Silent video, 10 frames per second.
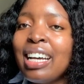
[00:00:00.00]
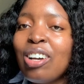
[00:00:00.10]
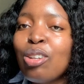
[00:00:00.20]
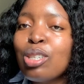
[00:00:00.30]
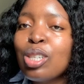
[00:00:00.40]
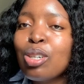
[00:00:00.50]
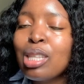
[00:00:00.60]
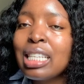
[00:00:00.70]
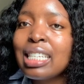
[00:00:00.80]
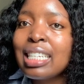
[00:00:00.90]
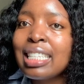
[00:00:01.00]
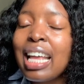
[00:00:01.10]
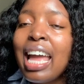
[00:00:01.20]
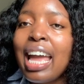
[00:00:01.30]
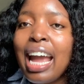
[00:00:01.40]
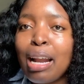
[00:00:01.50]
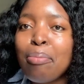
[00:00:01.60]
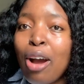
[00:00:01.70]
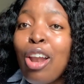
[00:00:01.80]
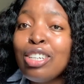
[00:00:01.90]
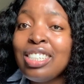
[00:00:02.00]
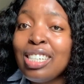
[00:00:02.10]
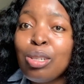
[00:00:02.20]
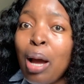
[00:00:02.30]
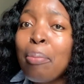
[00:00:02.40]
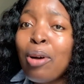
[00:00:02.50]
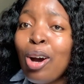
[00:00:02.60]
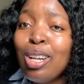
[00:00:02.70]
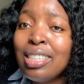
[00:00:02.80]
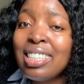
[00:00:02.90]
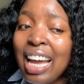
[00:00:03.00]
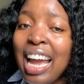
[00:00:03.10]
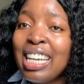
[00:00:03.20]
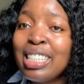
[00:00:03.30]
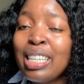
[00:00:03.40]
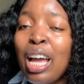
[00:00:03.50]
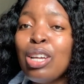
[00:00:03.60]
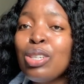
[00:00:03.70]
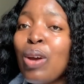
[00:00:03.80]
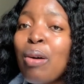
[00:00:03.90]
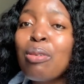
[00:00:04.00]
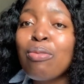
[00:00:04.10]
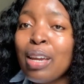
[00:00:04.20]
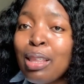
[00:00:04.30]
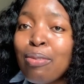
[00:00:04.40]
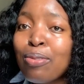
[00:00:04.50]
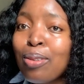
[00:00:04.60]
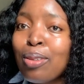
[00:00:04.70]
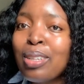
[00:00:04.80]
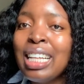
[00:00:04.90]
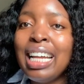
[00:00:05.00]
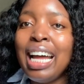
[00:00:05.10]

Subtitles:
also this is an apology to apologize to our faithful